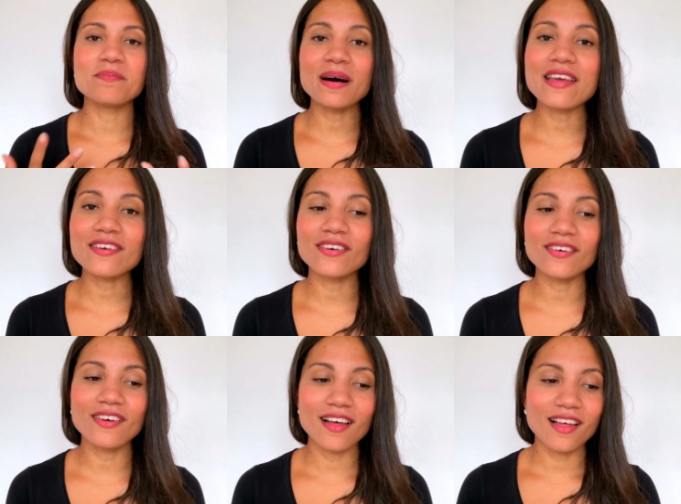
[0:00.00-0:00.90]

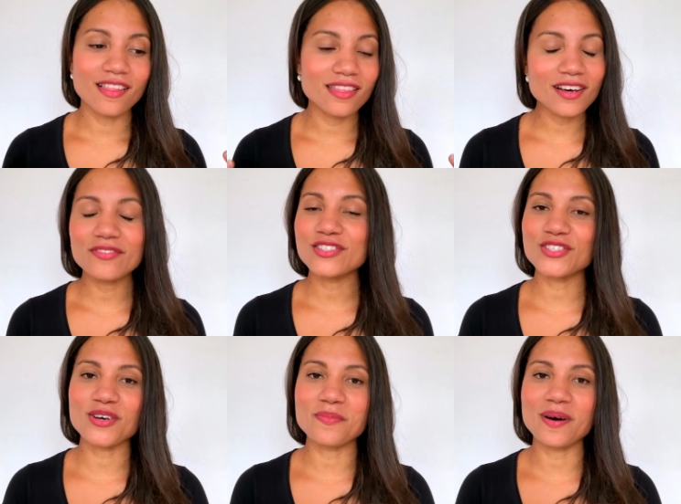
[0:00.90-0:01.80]
Michael. Love you
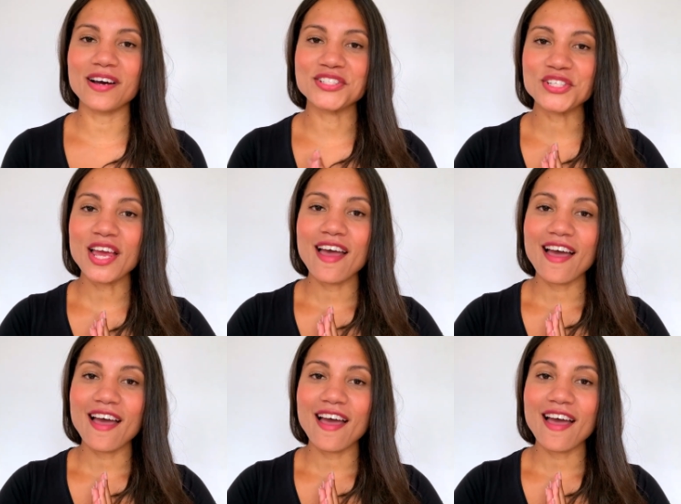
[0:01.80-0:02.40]
so much.